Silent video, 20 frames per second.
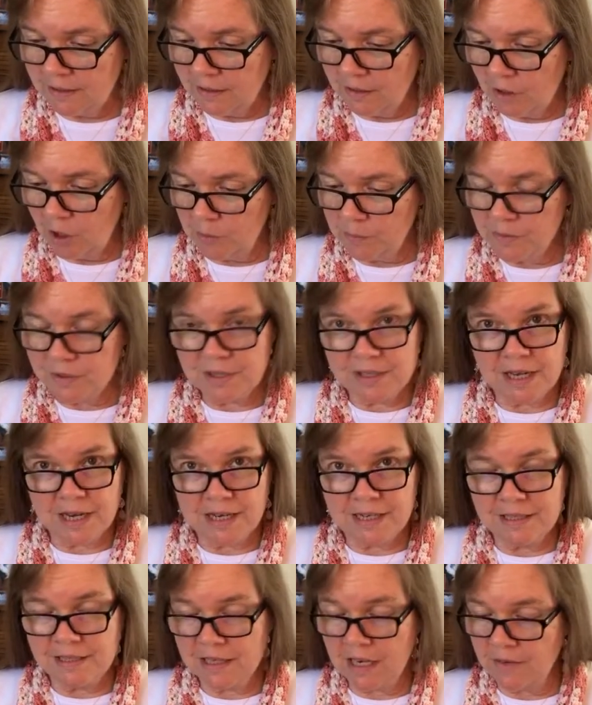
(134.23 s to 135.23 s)
Hope you're
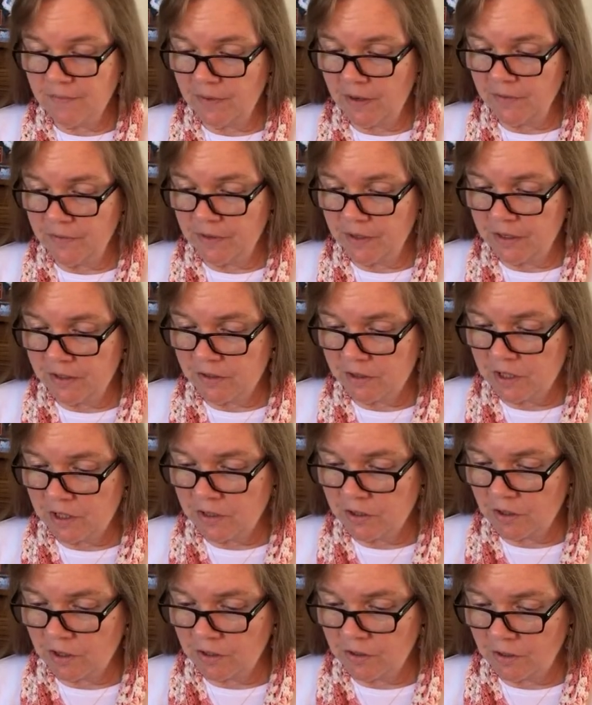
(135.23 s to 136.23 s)
staying safe out there.
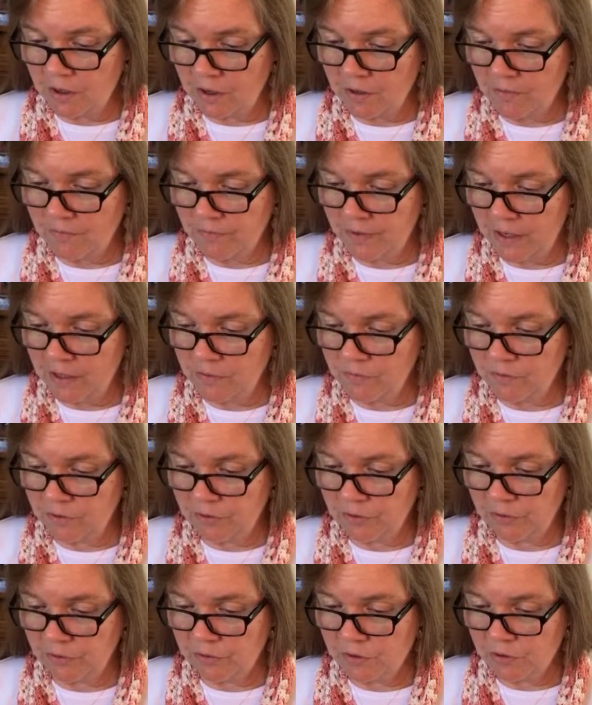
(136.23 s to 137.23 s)
She's our
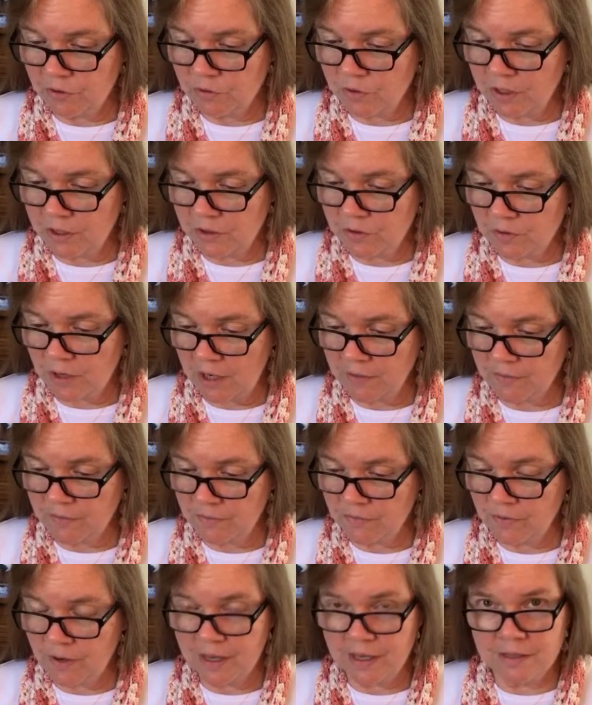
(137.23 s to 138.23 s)
faithful truck driver
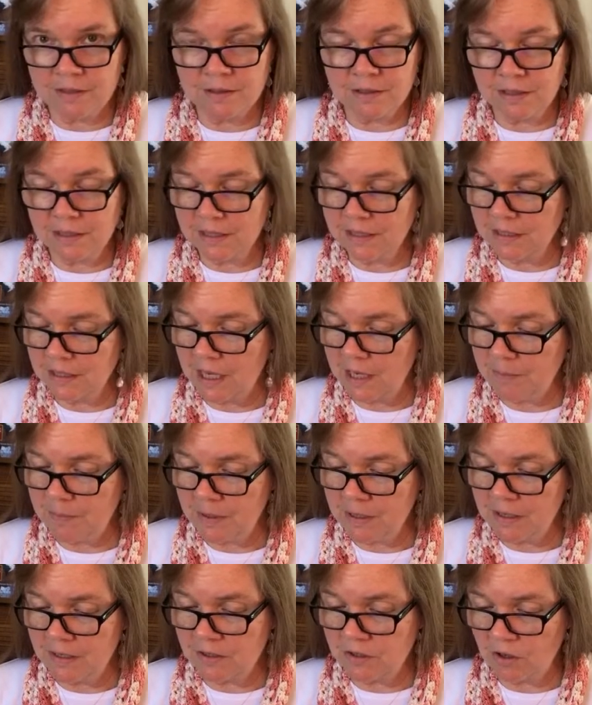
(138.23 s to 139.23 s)
friend,
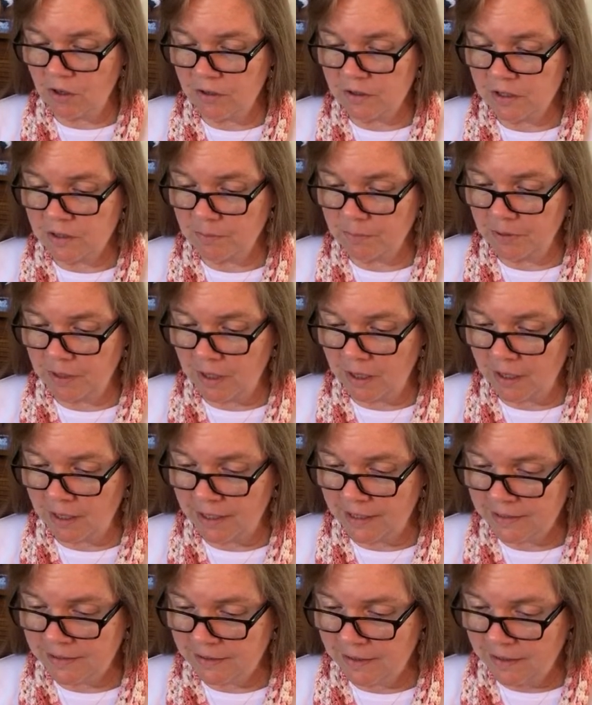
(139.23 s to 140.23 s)
keeping us all
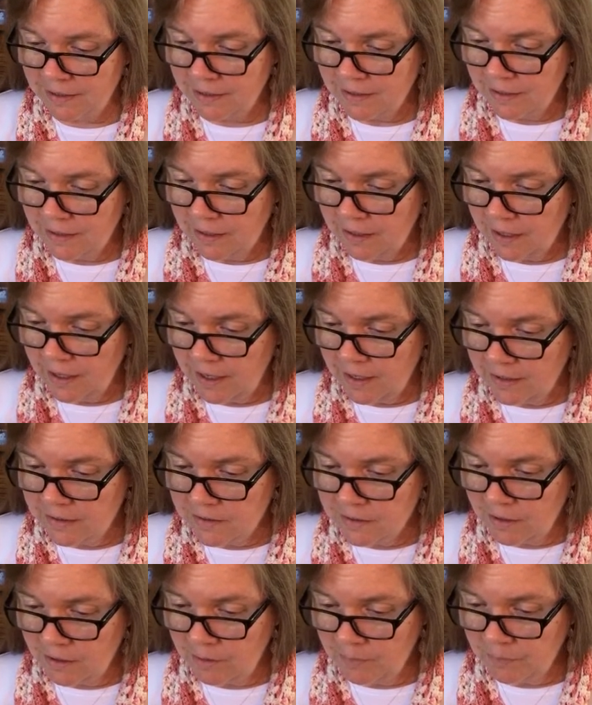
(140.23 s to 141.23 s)
supplied. And
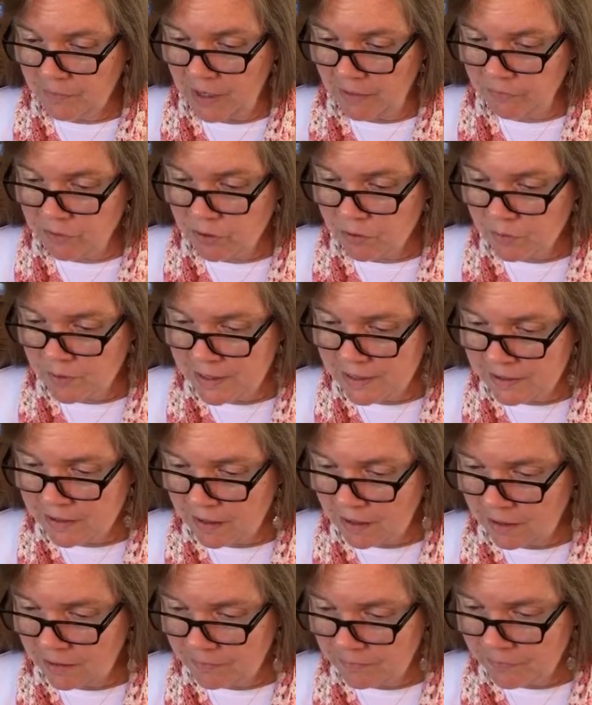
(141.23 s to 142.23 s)
they have
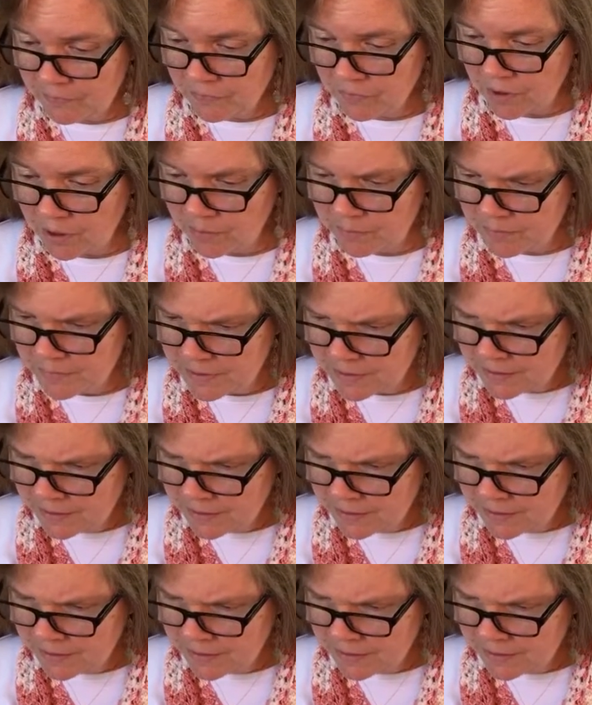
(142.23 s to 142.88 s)
Teresa from,